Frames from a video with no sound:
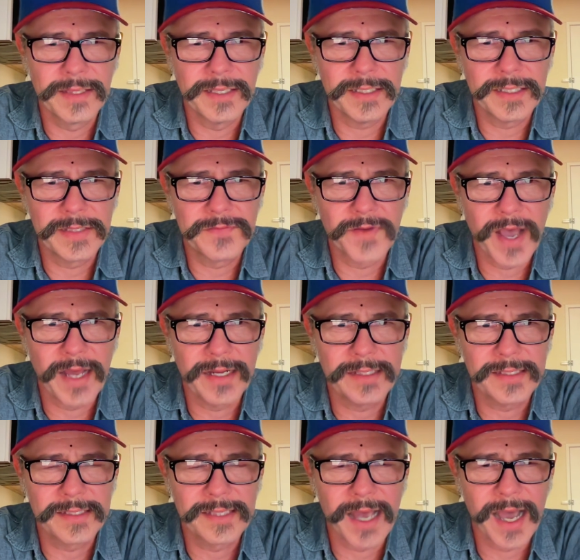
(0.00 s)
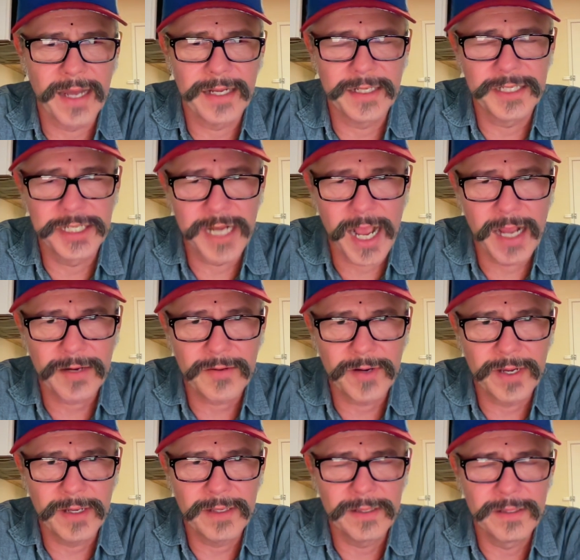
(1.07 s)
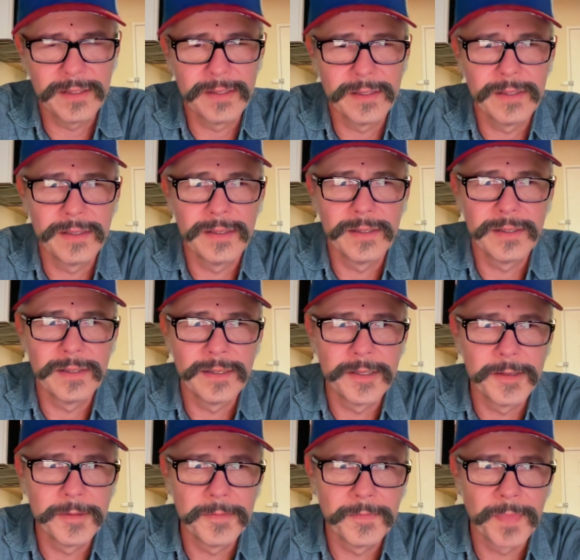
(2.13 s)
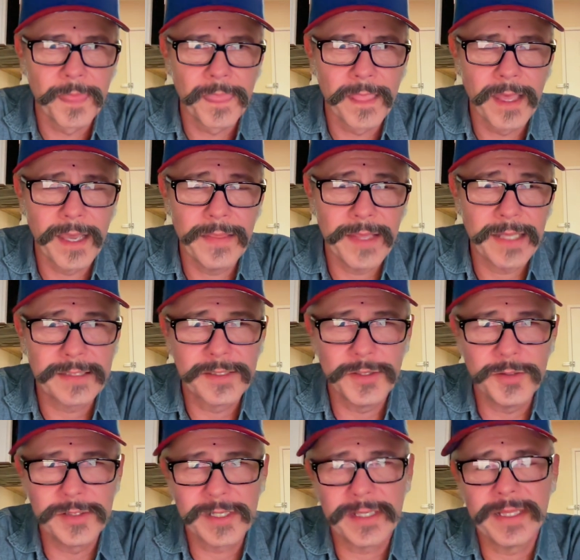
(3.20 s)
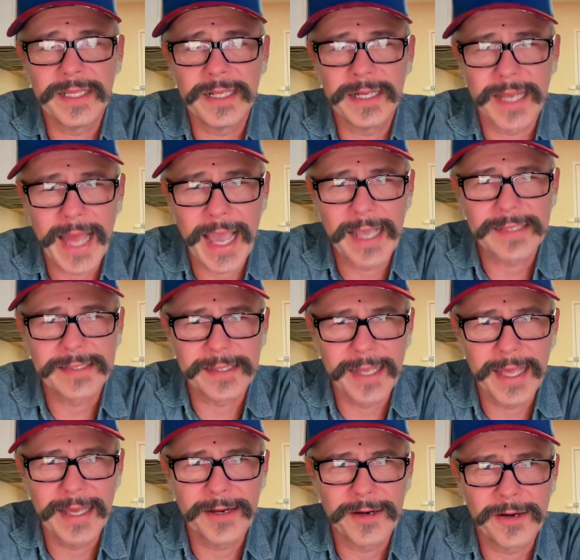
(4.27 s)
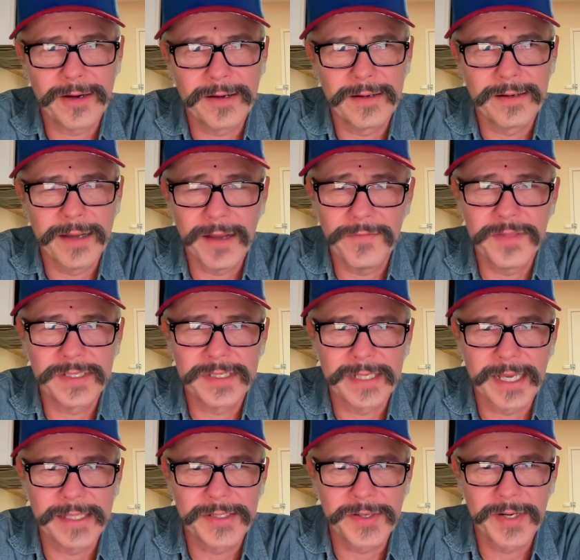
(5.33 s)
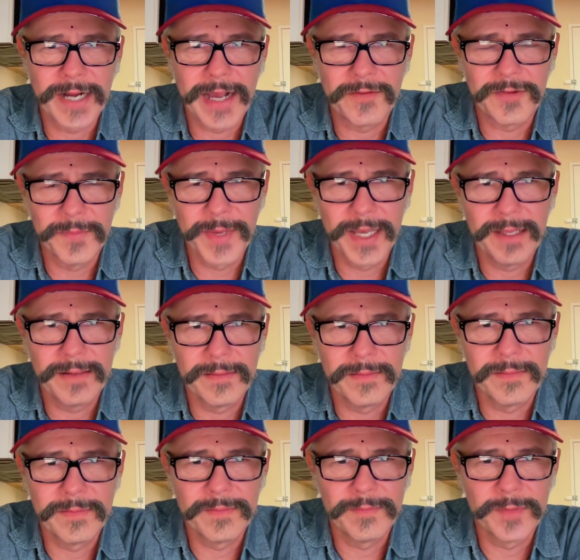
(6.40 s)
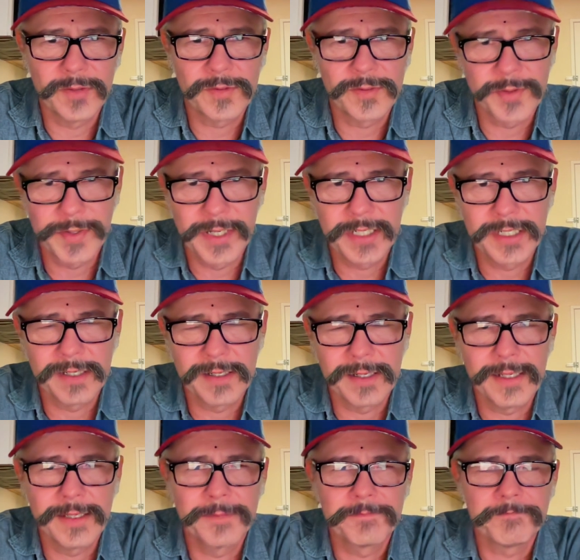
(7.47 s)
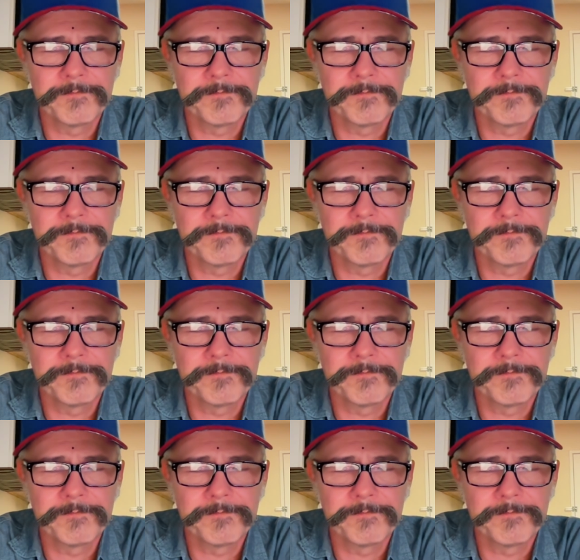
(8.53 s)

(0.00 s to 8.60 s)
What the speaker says: the Svadhisthana chakra, and that's usually the last letter of the Sanskrit alphabet, most traditionally.